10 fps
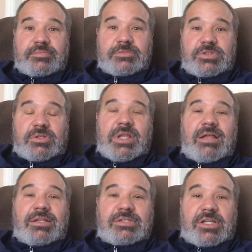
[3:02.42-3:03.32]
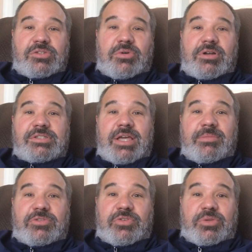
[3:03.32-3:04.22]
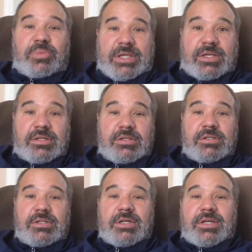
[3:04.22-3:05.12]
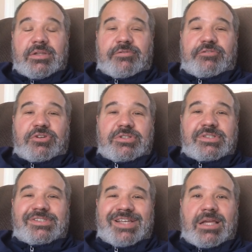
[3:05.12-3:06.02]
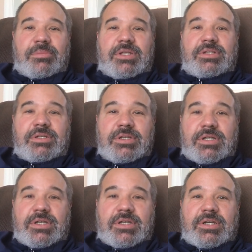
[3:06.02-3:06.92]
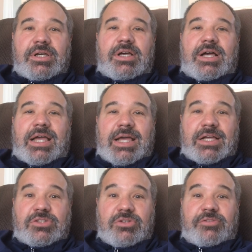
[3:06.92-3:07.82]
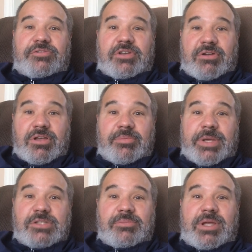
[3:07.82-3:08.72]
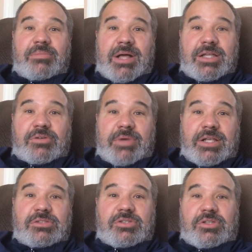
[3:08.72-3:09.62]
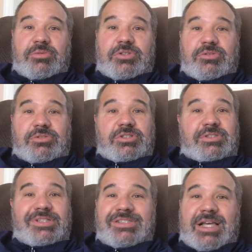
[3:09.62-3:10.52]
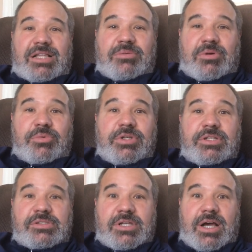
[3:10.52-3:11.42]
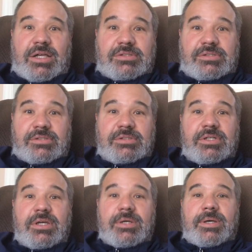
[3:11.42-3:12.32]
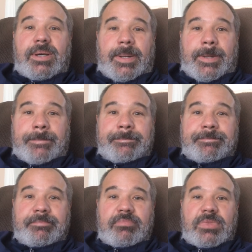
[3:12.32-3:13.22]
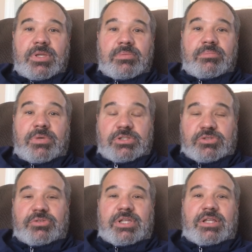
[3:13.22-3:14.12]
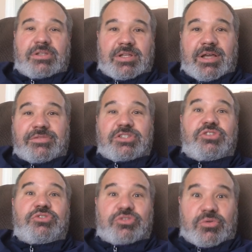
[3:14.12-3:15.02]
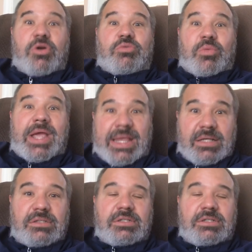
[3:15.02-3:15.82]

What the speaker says: So now let's get to our assignments for the week. The first assignment, I asked you to figure out your basal metabolic rate, so you would do just exactly what we discussed, but you then obviously use your own weight.